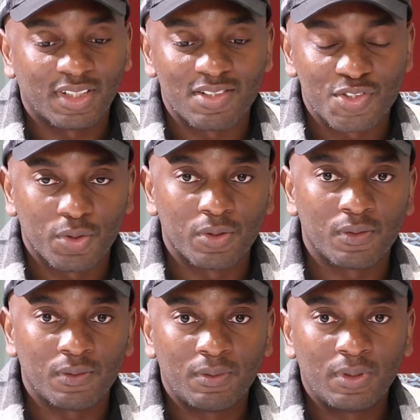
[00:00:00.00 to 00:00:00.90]

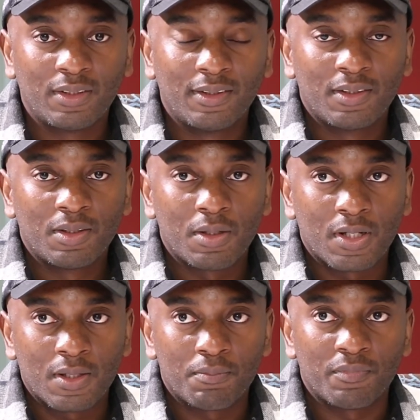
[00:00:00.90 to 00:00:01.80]
So,
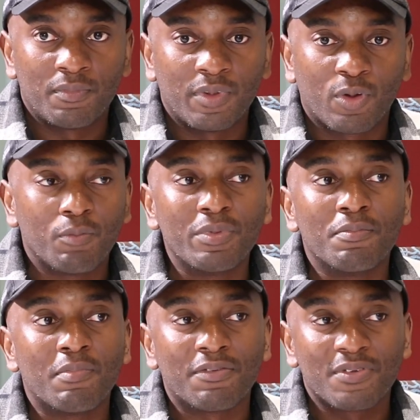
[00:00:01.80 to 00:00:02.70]
they call me.
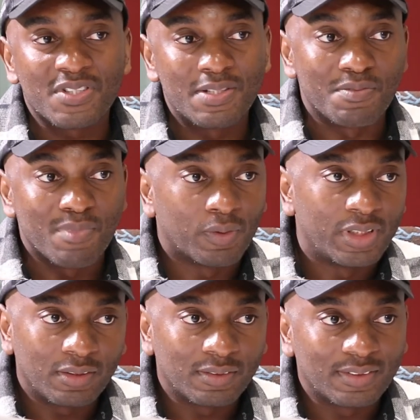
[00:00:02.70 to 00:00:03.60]
My first name is Maoli.